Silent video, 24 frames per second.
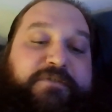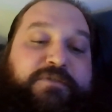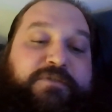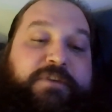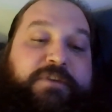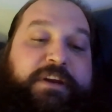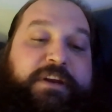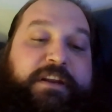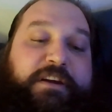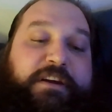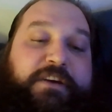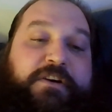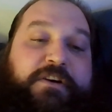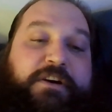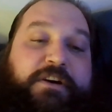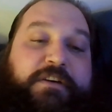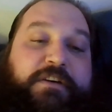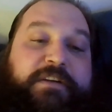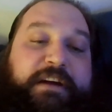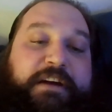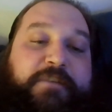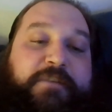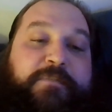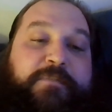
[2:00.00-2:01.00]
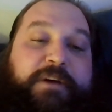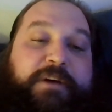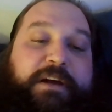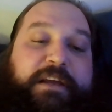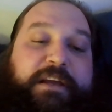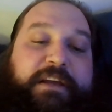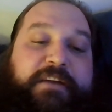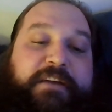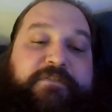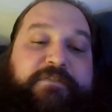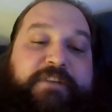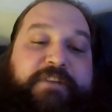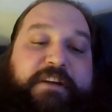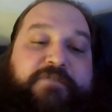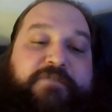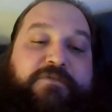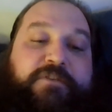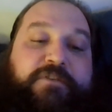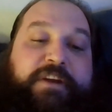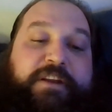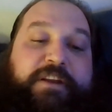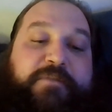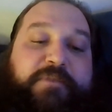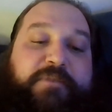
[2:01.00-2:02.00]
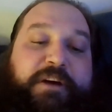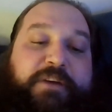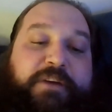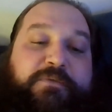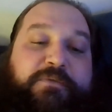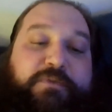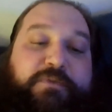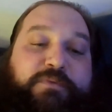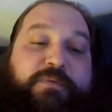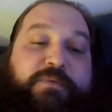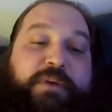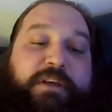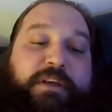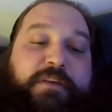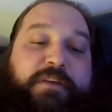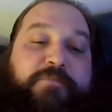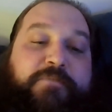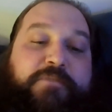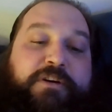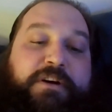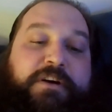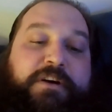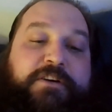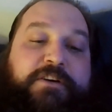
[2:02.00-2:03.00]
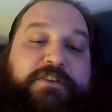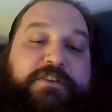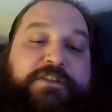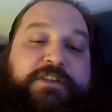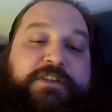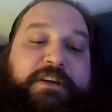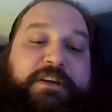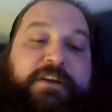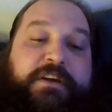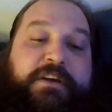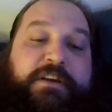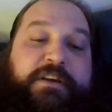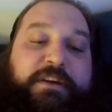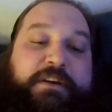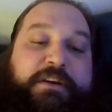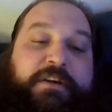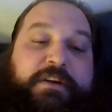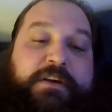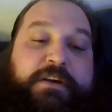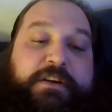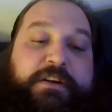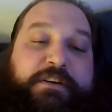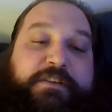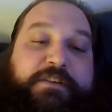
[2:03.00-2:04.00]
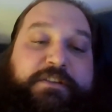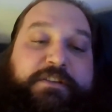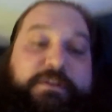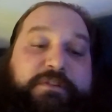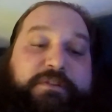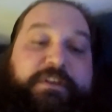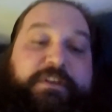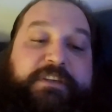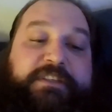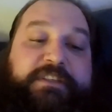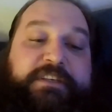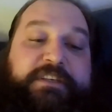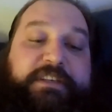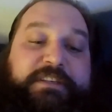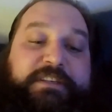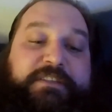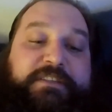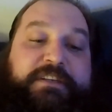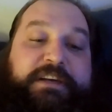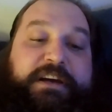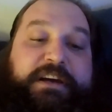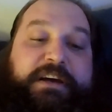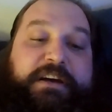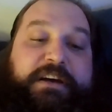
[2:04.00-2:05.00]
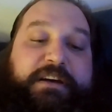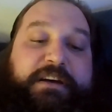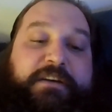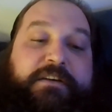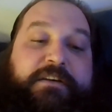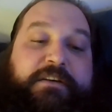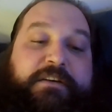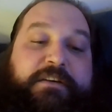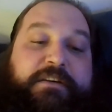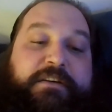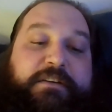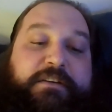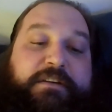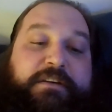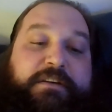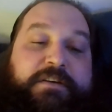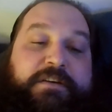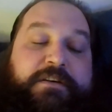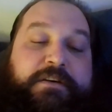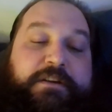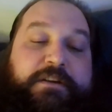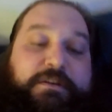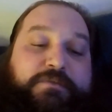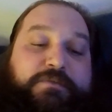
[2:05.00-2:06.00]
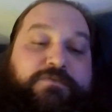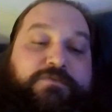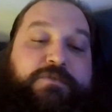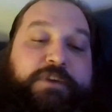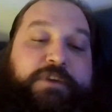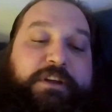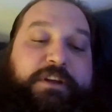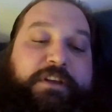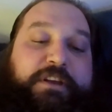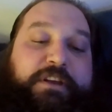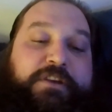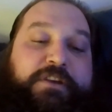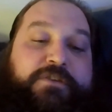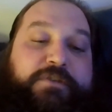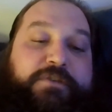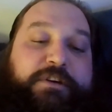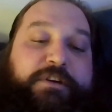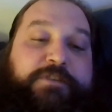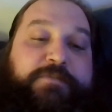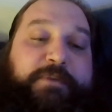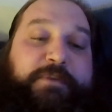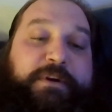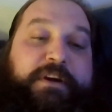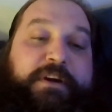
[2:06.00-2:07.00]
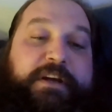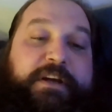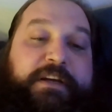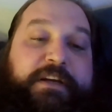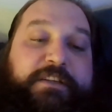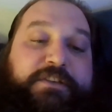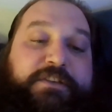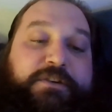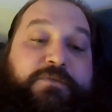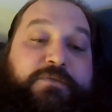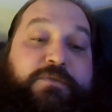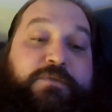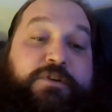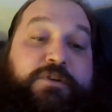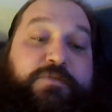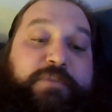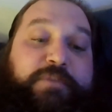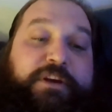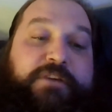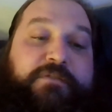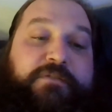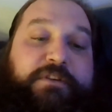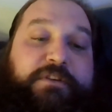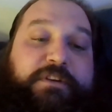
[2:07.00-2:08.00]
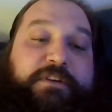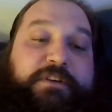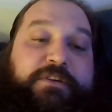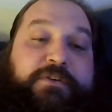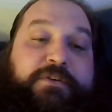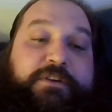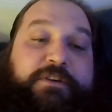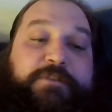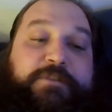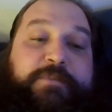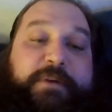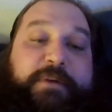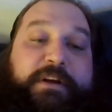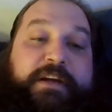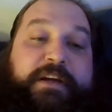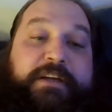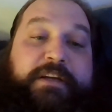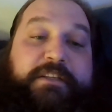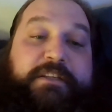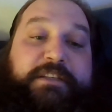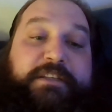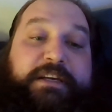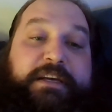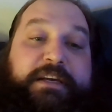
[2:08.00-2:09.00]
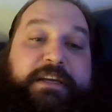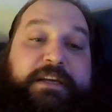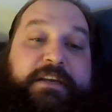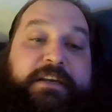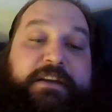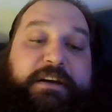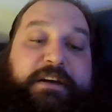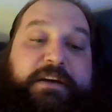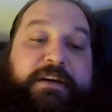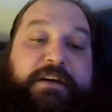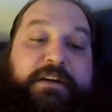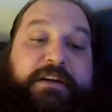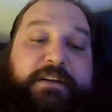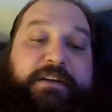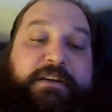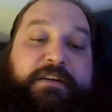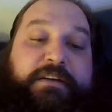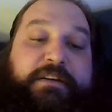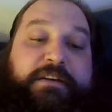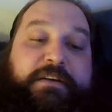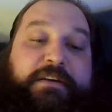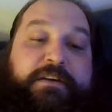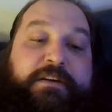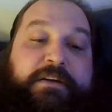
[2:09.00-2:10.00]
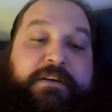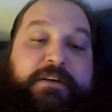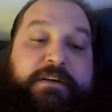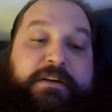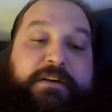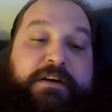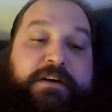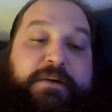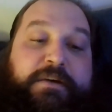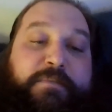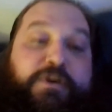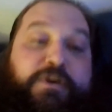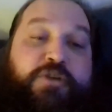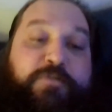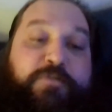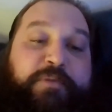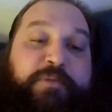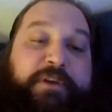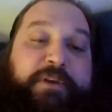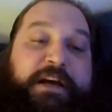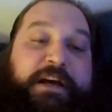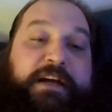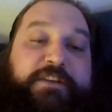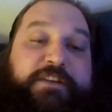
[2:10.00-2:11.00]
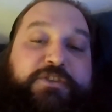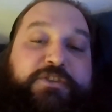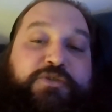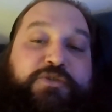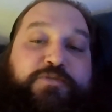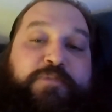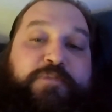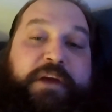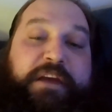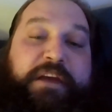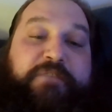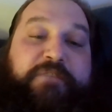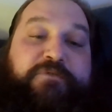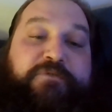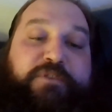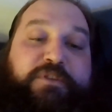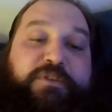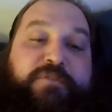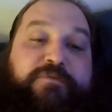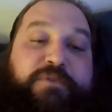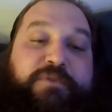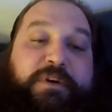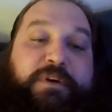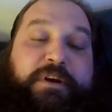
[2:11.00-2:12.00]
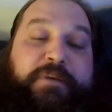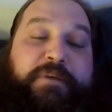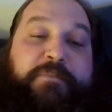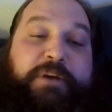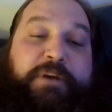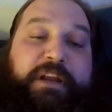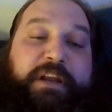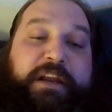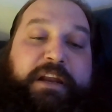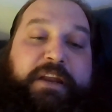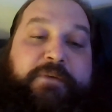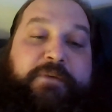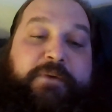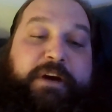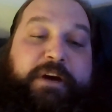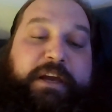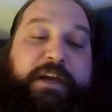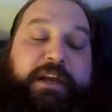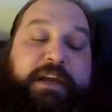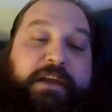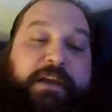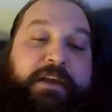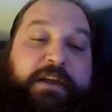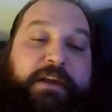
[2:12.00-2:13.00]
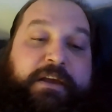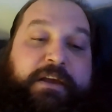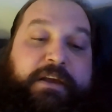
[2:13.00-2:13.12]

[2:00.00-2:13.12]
never ridden a car tire bike. I've never ridden a bike with wheelie bars. So this is a really new experience, or will be a really new experience, and I'm hoping not too painful of one. But anyway,